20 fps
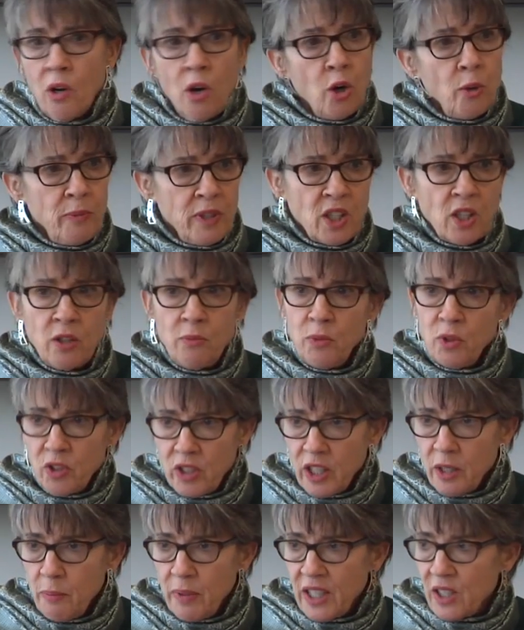home and
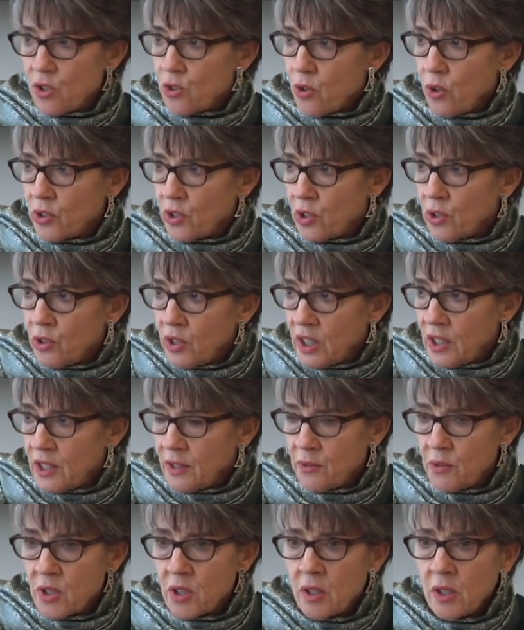community-based
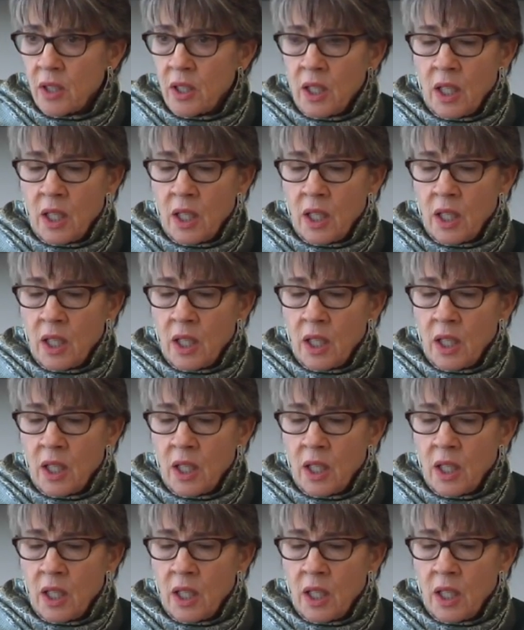alternatives.